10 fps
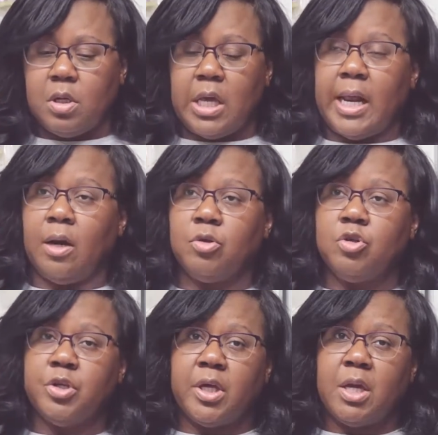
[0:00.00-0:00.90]
and I don't
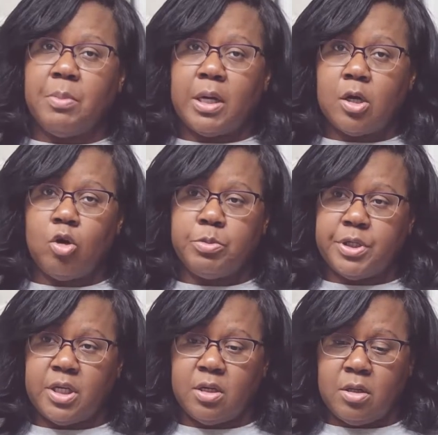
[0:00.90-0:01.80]
usually keep my combs
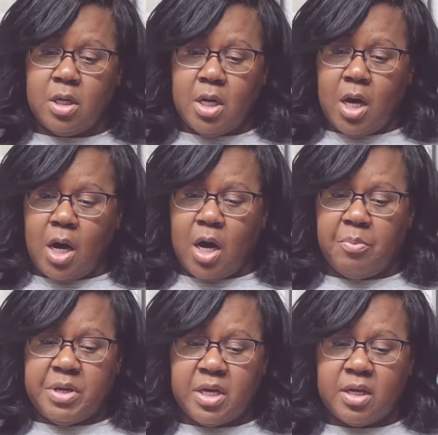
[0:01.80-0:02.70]
in
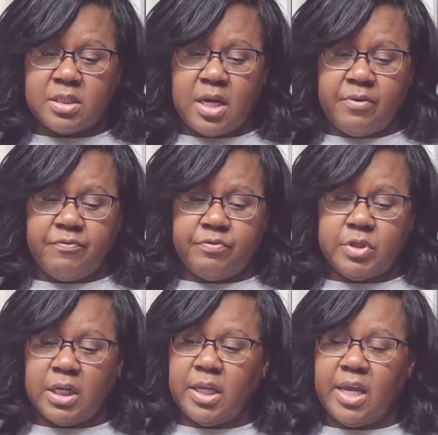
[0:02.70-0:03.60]
because I've
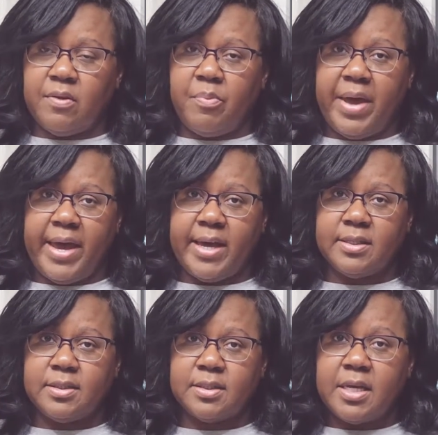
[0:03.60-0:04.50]
done it in the
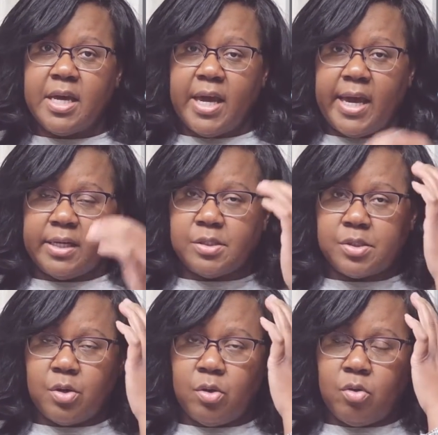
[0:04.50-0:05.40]
past, and
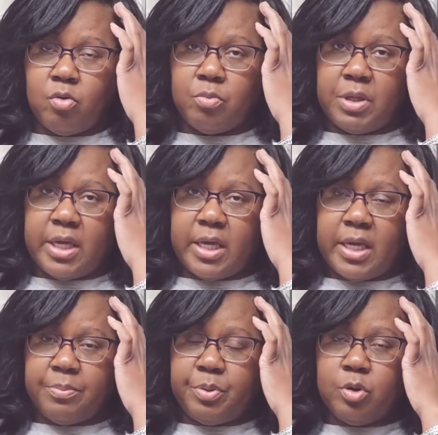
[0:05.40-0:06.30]
so
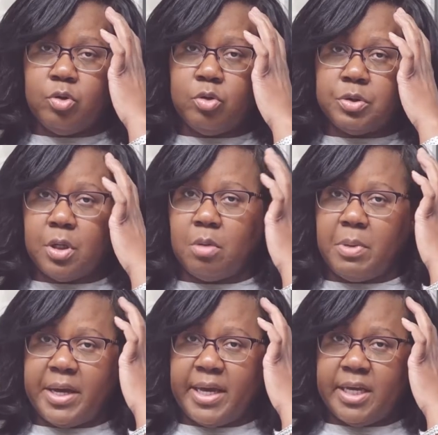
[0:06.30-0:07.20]
it pulls on
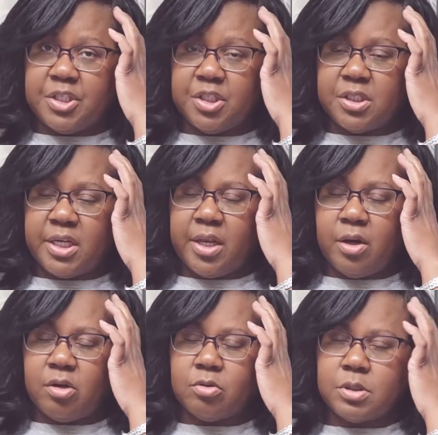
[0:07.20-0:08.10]
my edges and
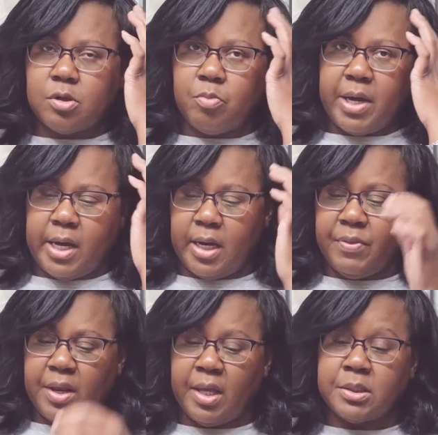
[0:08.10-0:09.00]
it hurts so bad,
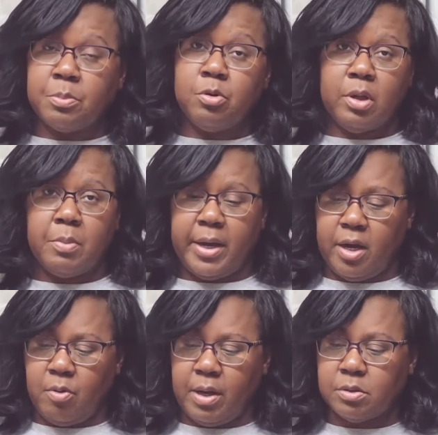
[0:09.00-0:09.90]
and then it ends up pulling my
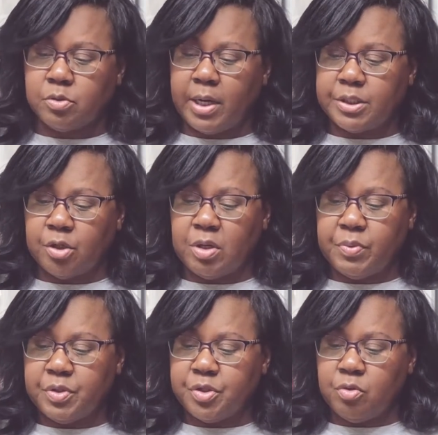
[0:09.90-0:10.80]
hair out. So I don't
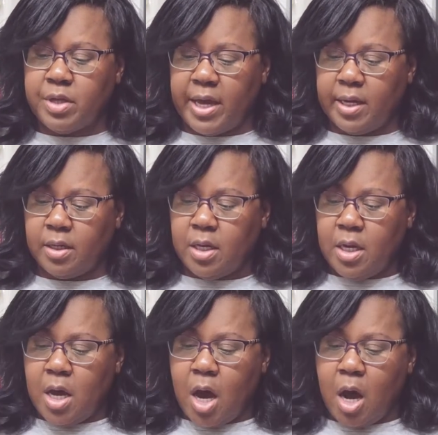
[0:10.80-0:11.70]
even do that.
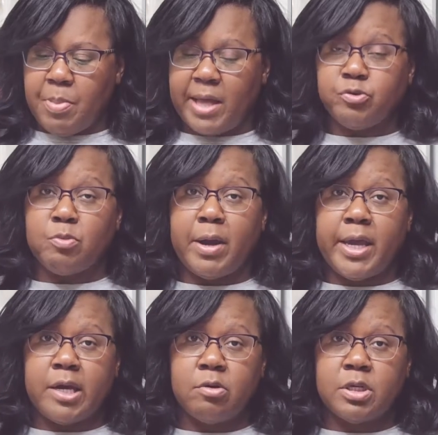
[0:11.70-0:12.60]
That's where my
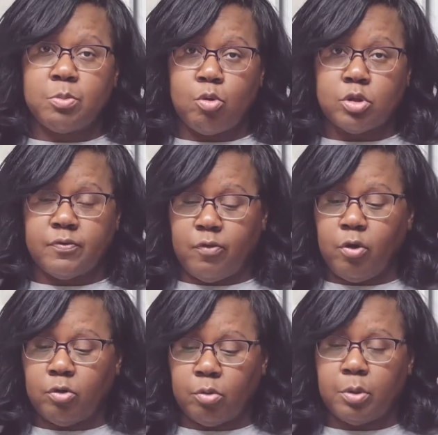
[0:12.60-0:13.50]
hair is most
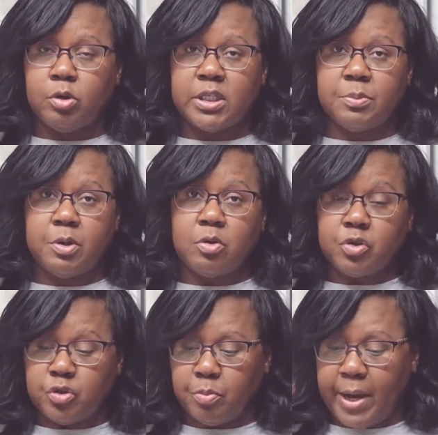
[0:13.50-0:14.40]
vulnerable, as
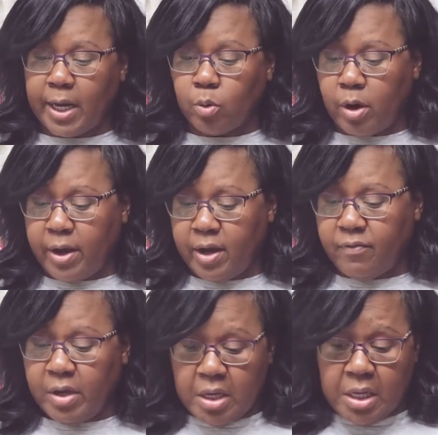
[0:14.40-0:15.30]
opposed to the back, where I
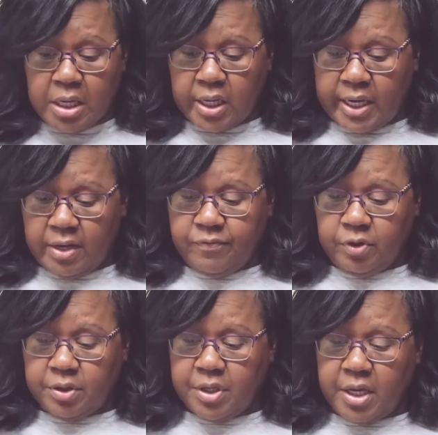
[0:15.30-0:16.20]
have a head
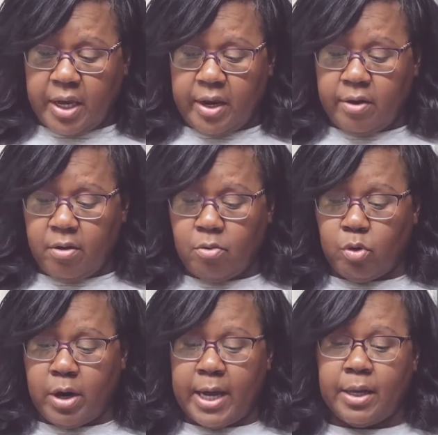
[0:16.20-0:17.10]
full of thick hair,
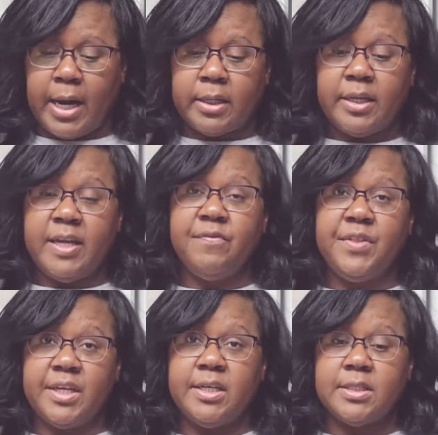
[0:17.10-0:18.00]
where I leave
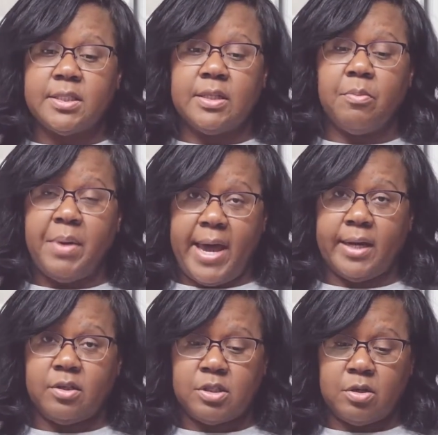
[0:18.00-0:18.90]
these in the
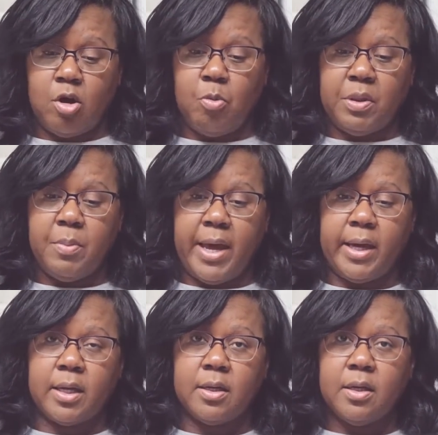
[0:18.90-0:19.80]
back. There's a comb in the
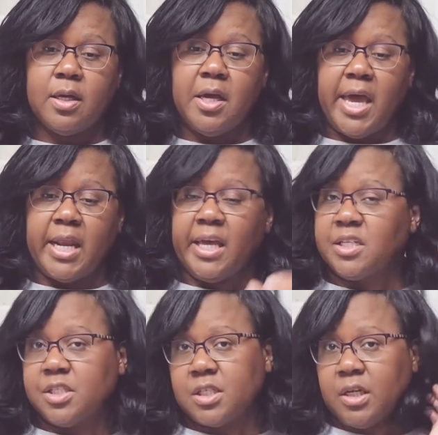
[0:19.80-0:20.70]
back, and it
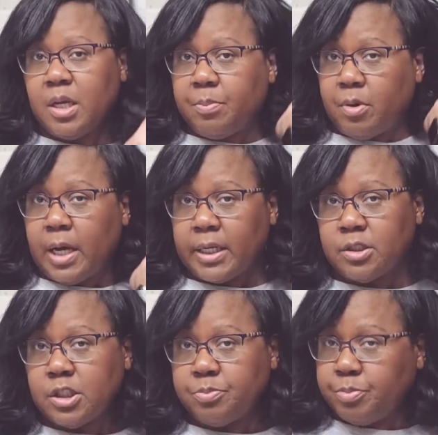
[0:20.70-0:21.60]
can just clip. I
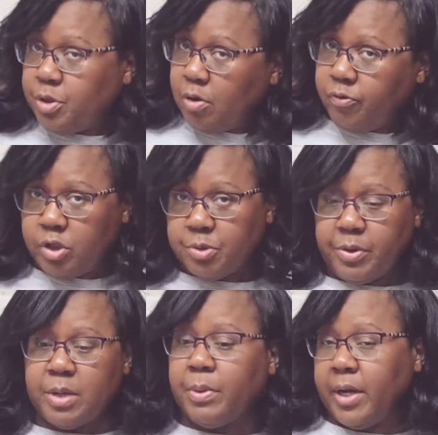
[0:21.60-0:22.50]
can just, you know, French
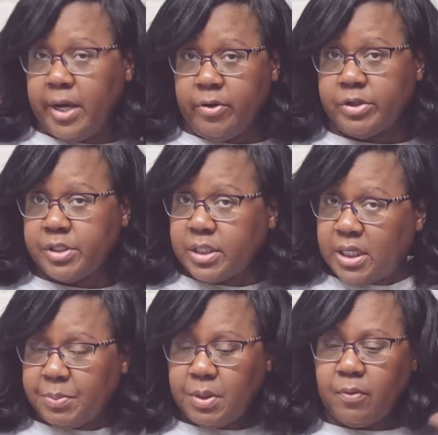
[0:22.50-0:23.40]
braid my hair and just
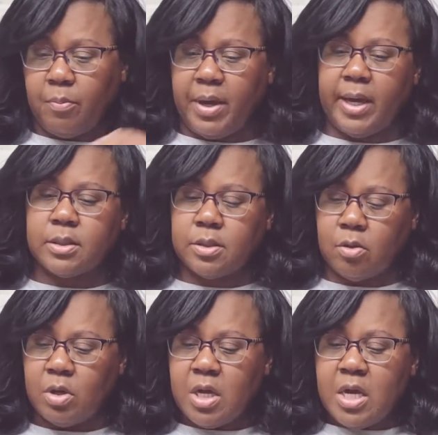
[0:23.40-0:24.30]
clip it on the back.
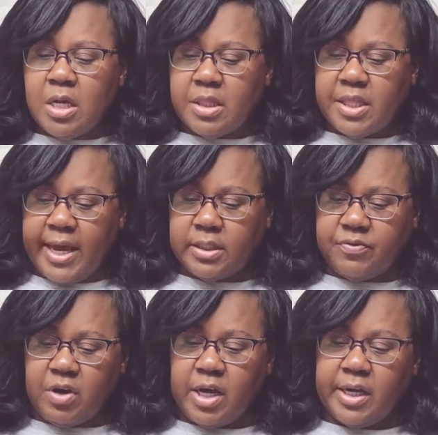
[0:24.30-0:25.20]
So that's
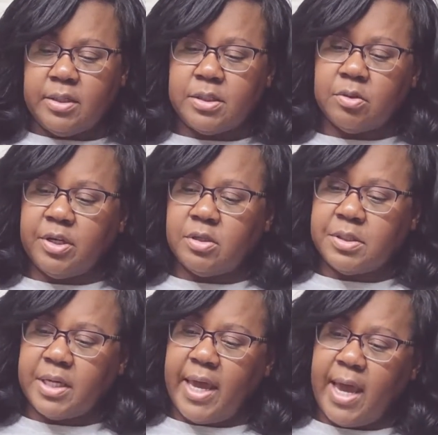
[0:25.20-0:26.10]
fine. So there's
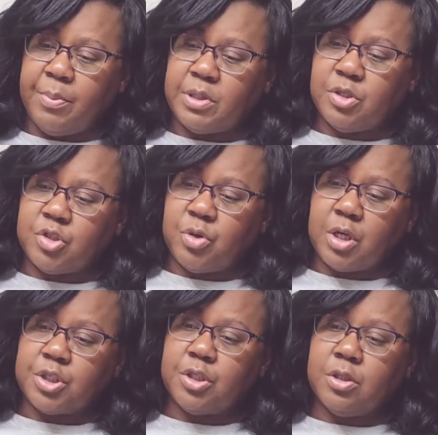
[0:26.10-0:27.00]
the cap
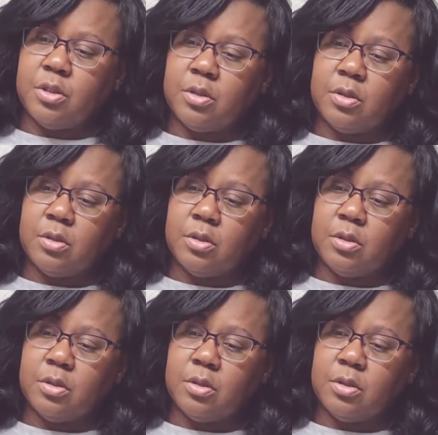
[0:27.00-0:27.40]
construction.